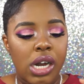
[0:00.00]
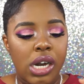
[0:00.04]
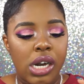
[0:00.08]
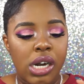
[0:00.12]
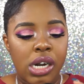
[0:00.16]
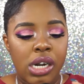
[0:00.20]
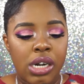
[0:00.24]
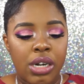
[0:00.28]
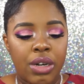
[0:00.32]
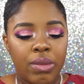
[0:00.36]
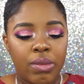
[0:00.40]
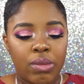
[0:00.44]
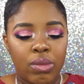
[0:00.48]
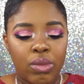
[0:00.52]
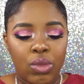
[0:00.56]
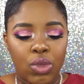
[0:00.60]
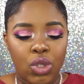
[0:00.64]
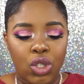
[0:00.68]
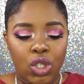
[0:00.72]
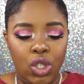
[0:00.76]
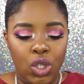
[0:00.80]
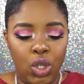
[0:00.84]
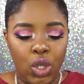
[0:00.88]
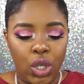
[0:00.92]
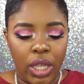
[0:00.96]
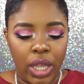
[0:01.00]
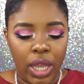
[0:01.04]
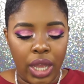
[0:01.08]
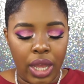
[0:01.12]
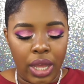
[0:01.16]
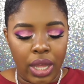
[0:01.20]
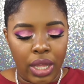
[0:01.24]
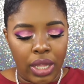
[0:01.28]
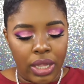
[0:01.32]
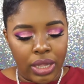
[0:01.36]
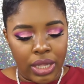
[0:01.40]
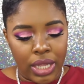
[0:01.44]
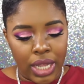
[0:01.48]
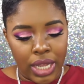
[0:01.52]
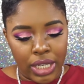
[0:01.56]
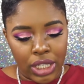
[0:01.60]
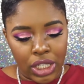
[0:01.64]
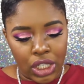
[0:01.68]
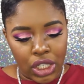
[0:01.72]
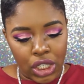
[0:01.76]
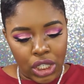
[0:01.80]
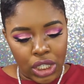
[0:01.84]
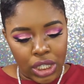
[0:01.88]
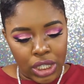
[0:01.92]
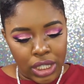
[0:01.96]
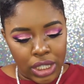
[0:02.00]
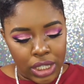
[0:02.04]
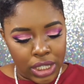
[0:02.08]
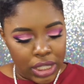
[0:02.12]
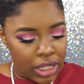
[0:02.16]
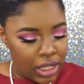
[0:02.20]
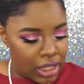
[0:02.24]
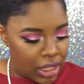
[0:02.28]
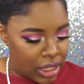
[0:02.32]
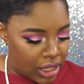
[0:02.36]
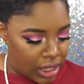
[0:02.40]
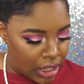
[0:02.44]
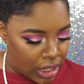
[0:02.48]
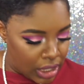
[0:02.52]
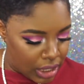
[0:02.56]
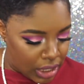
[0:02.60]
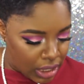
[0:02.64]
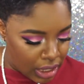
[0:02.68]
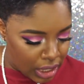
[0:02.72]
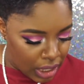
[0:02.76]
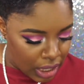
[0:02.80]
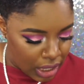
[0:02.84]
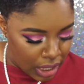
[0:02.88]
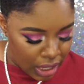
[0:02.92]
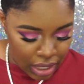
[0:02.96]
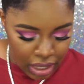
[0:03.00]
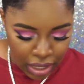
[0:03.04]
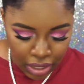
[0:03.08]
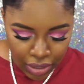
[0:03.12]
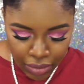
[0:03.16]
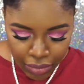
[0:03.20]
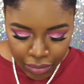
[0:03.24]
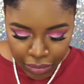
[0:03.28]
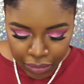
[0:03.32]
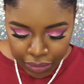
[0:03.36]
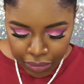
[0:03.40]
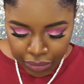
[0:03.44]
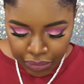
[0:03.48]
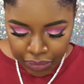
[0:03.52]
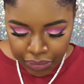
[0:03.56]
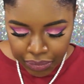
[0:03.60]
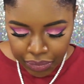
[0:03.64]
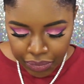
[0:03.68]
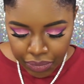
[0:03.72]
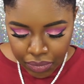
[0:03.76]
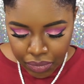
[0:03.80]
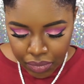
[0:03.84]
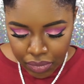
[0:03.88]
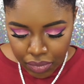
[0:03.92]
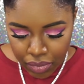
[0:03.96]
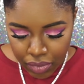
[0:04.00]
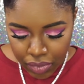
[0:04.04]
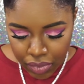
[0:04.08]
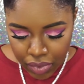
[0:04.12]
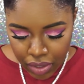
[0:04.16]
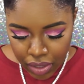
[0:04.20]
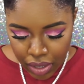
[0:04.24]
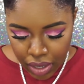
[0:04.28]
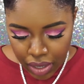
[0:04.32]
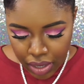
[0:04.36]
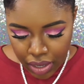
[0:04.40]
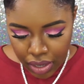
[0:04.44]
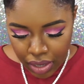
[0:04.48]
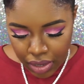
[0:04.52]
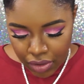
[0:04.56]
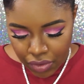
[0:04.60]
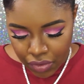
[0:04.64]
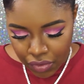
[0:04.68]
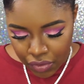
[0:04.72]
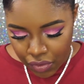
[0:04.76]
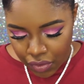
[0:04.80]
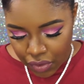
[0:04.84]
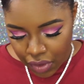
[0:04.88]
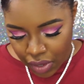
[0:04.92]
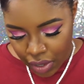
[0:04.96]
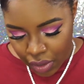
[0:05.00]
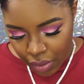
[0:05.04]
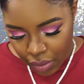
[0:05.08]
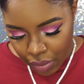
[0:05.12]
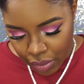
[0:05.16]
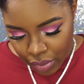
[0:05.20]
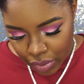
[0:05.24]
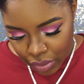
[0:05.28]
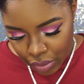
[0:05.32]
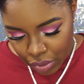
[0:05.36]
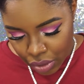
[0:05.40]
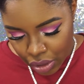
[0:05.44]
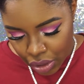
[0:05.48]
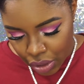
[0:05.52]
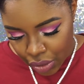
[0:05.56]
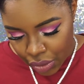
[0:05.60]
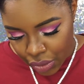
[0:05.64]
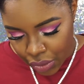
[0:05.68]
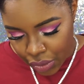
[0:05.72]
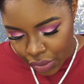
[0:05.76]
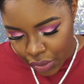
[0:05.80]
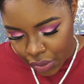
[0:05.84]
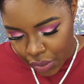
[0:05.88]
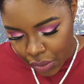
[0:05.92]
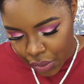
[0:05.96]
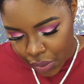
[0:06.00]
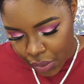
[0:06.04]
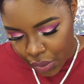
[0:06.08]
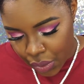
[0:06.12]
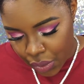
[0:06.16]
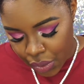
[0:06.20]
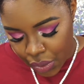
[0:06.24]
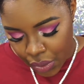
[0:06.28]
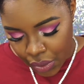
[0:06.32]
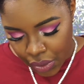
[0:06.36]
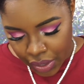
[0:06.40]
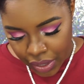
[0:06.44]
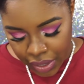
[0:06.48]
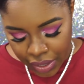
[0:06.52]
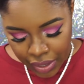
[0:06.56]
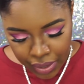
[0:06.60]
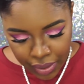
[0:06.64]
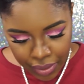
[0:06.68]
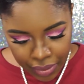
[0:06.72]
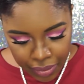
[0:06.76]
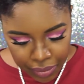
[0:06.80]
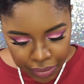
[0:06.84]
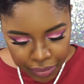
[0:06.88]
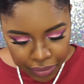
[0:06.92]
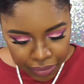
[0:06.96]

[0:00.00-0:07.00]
So yeah, let's just see if it will turn on